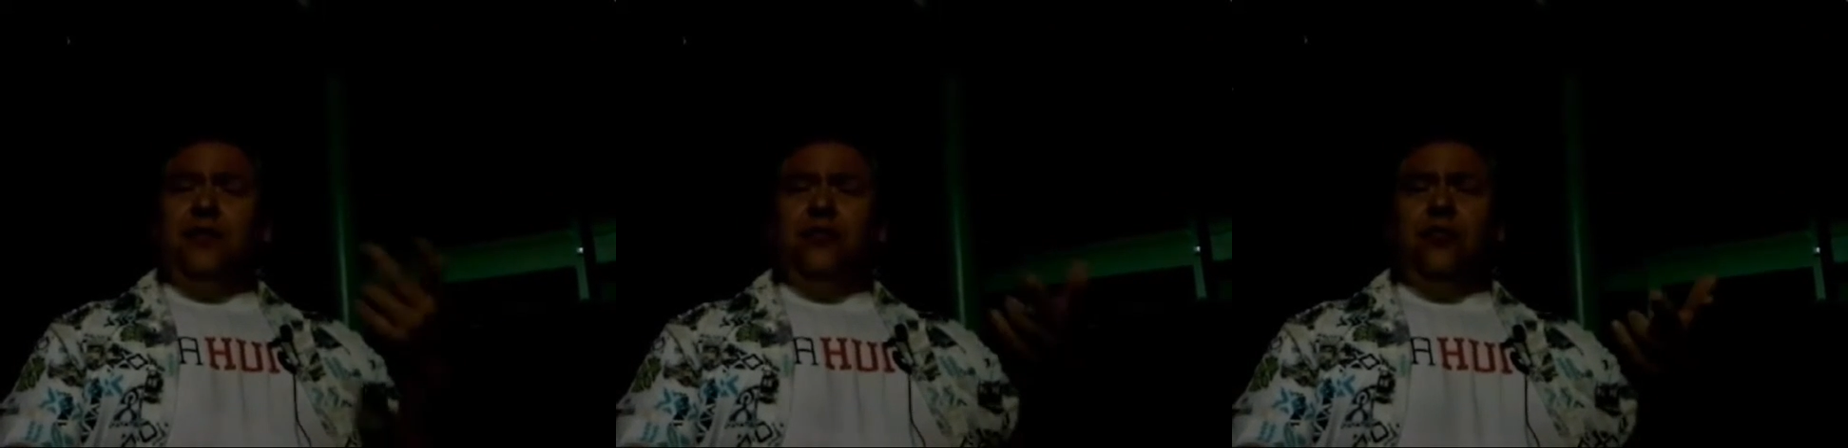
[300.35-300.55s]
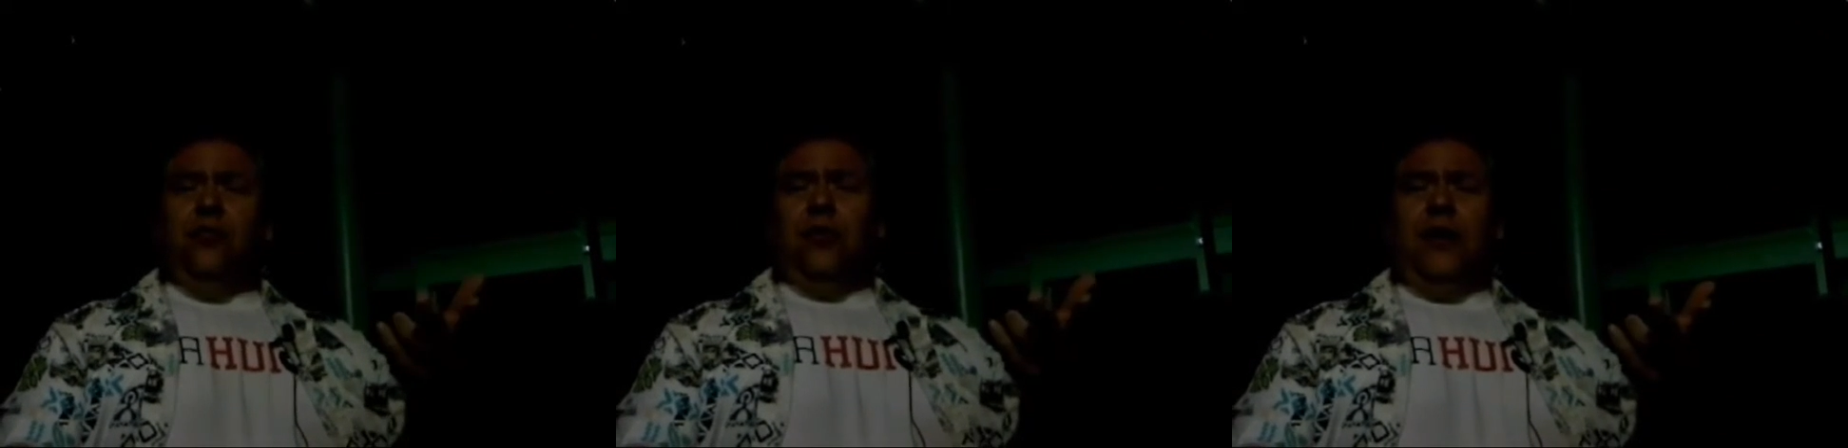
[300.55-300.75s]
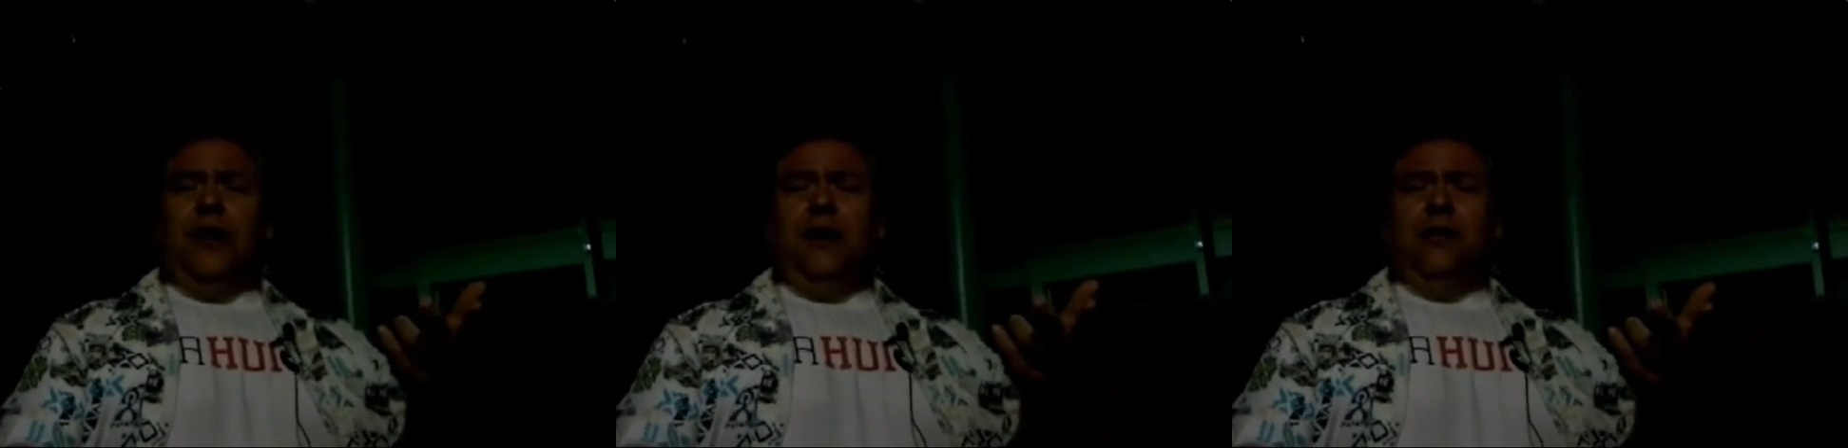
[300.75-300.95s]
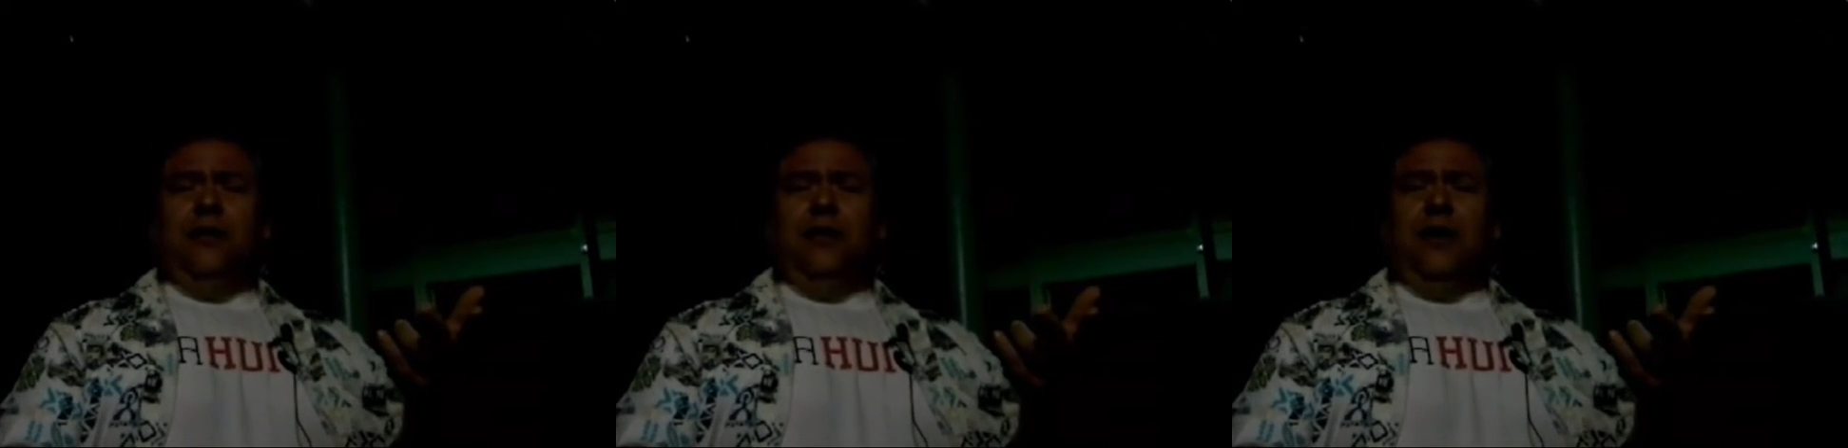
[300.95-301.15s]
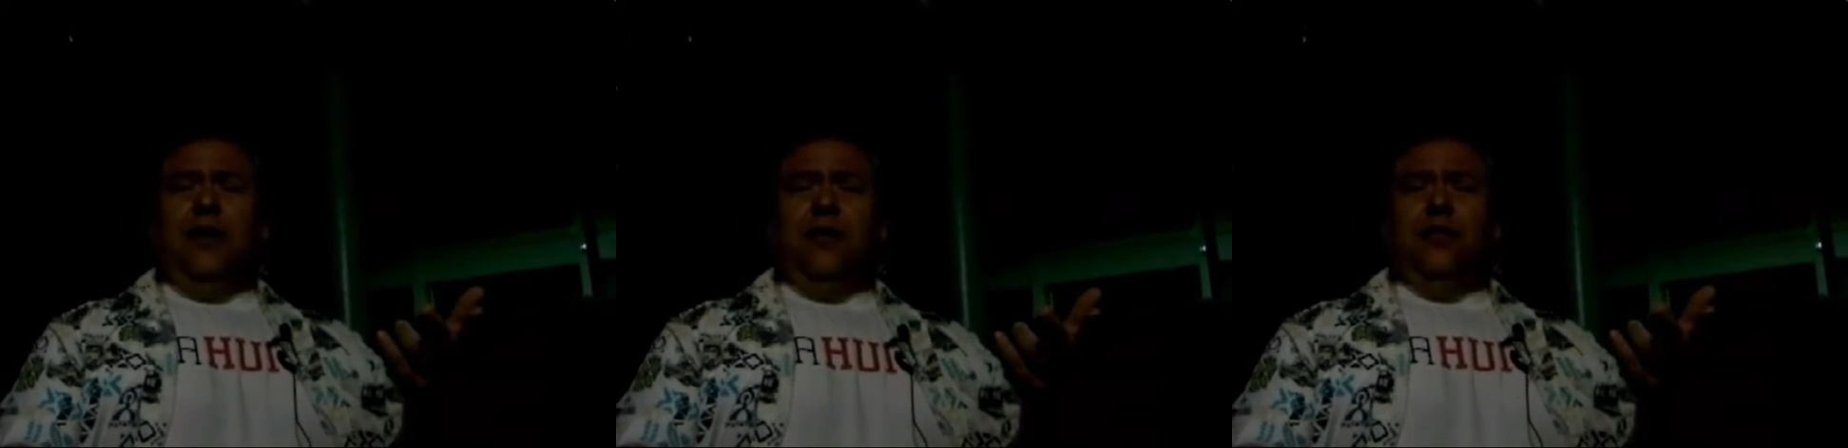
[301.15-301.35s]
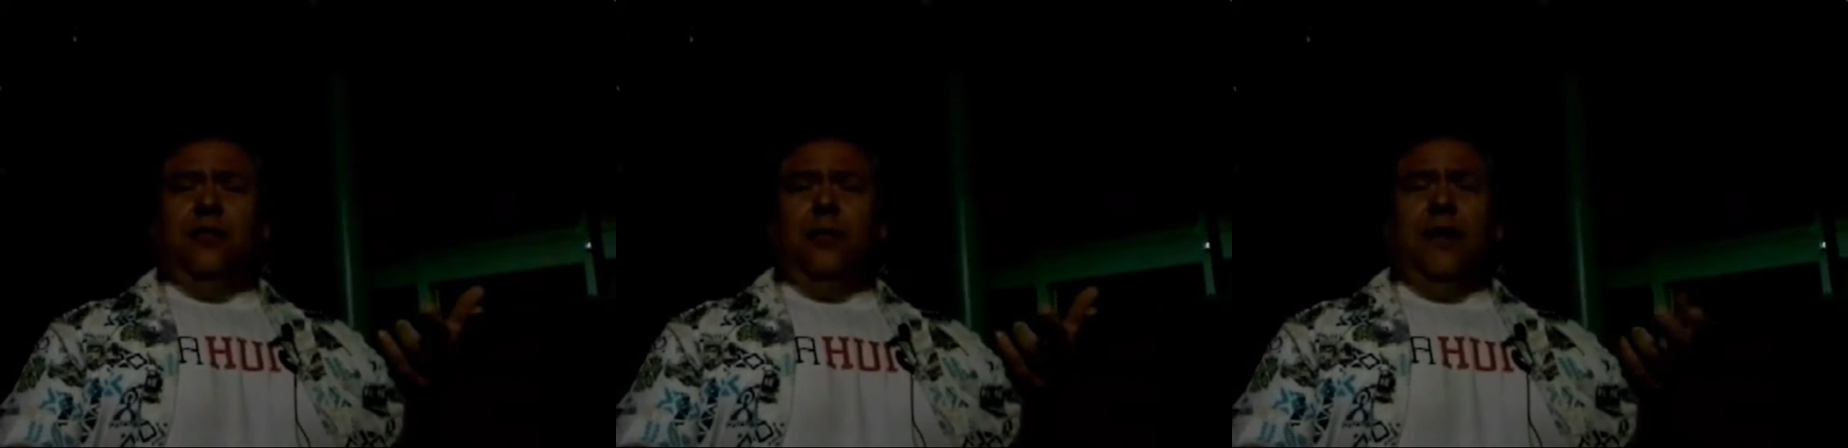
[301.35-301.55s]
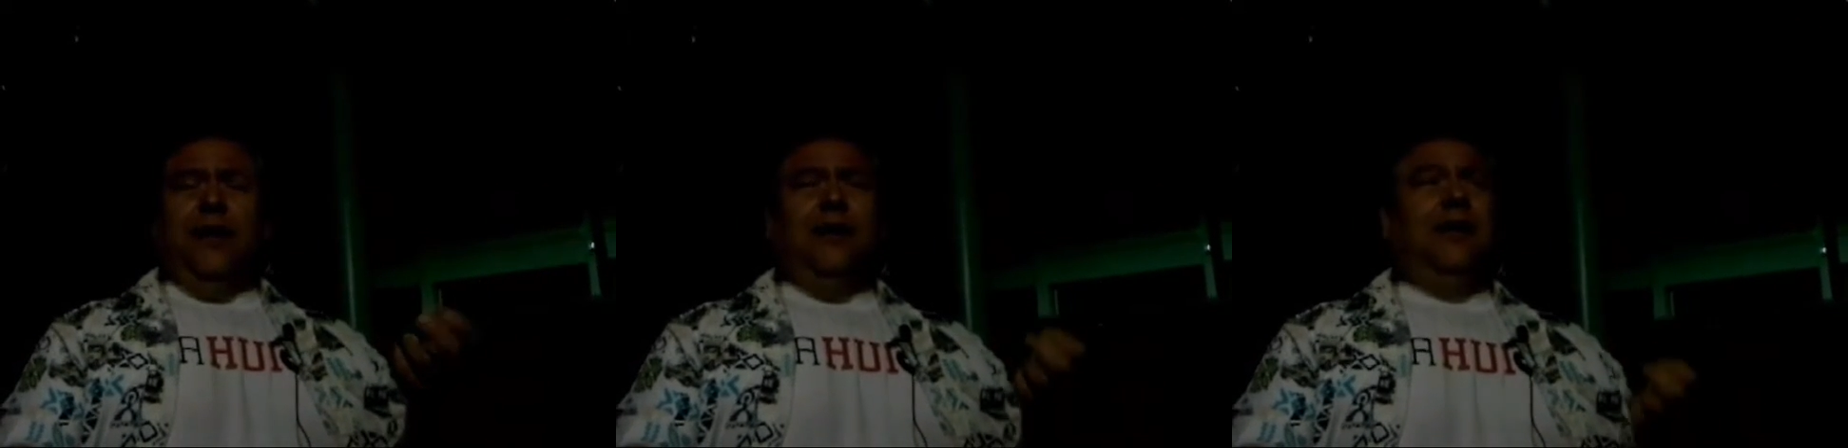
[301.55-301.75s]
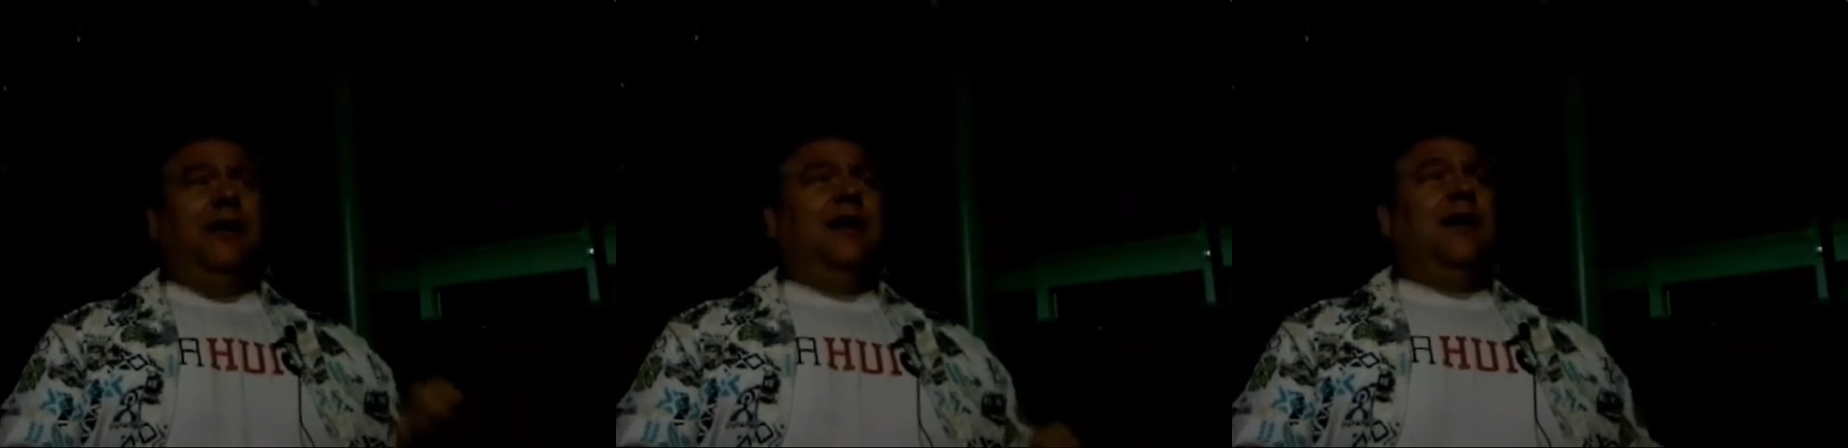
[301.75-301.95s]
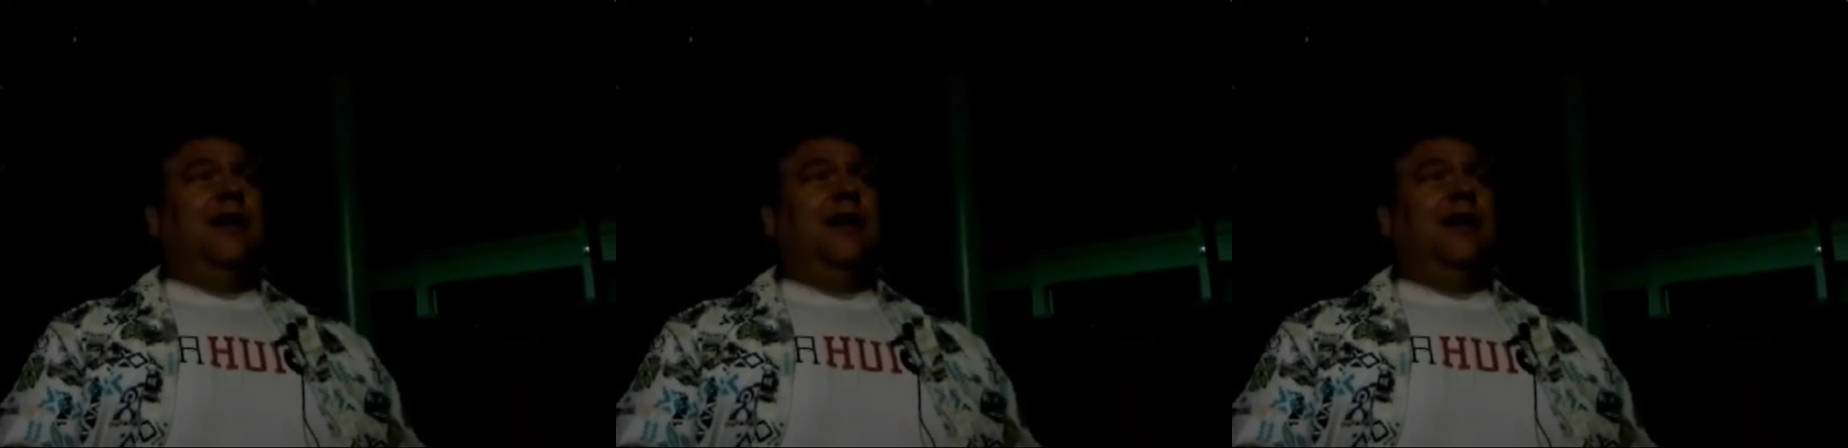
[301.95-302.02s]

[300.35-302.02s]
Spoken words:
the story held together well.